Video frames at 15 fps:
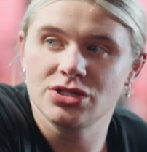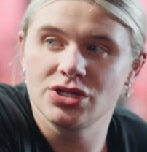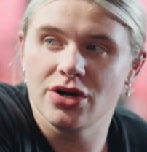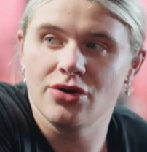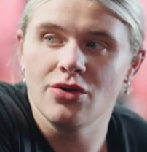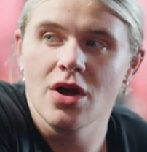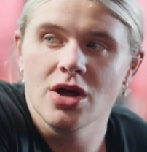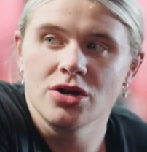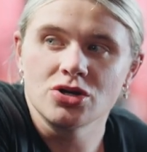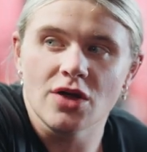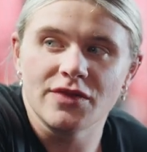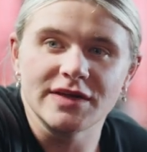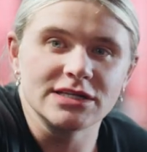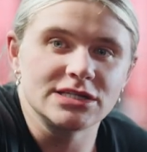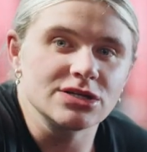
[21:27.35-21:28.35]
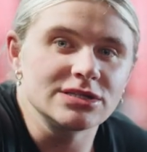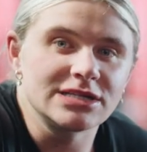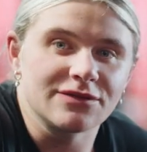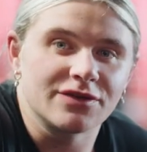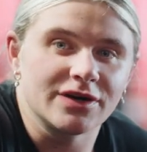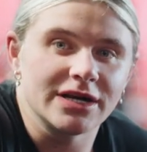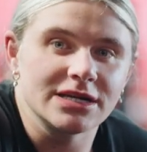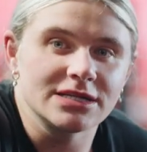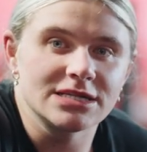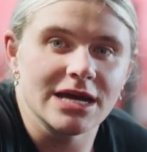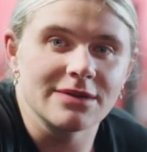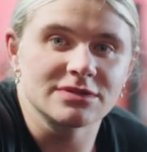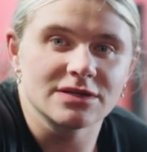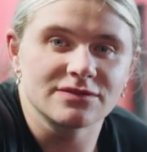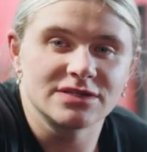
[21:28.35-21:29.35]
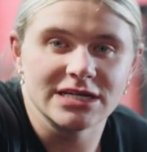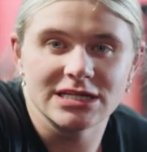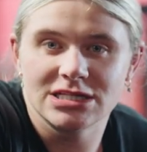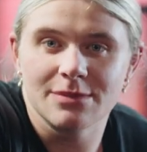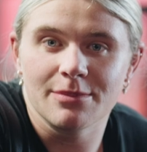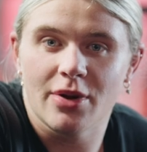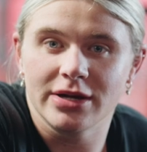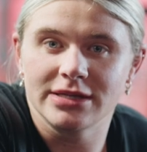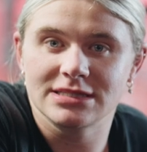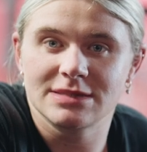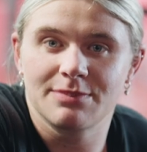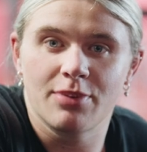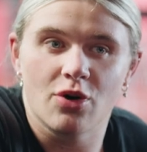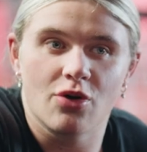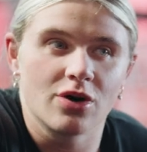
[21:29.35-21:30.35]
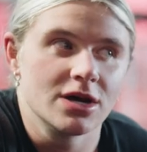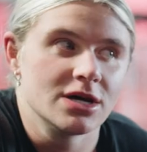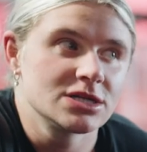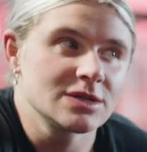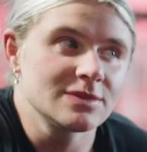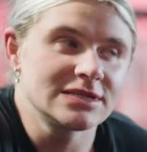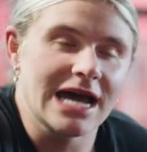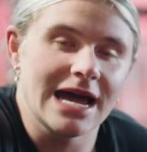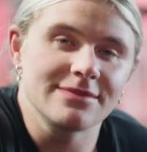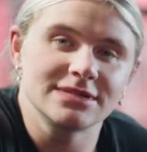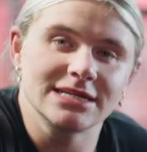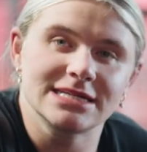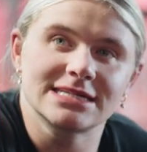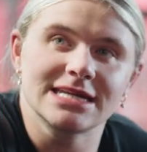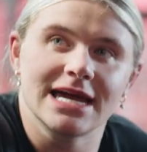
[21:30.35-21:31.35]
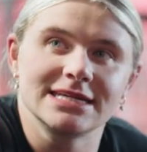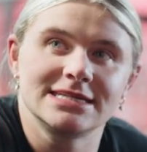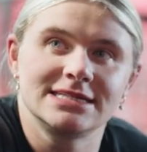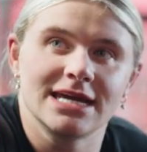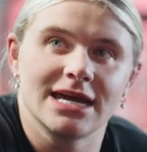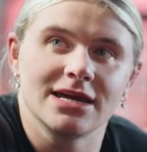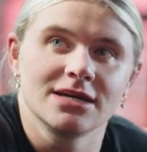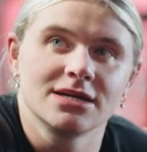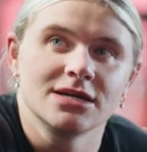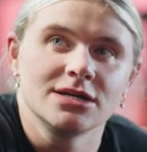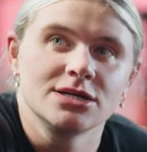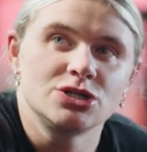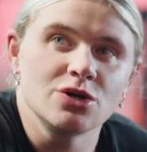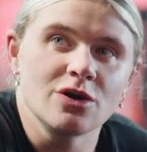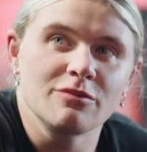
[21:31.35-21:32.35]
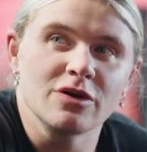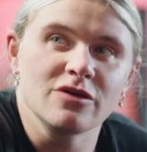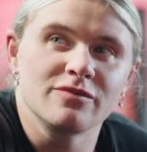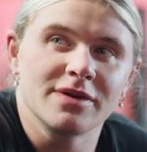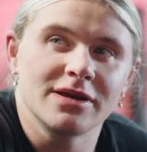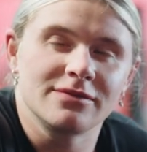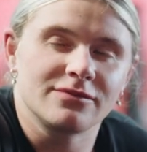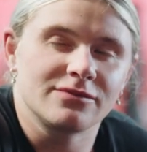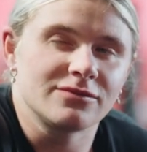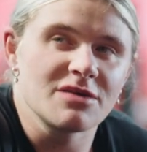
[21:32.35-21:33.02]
So nothing too different in terms of teaching points, but sometimes it's nice to do a movement,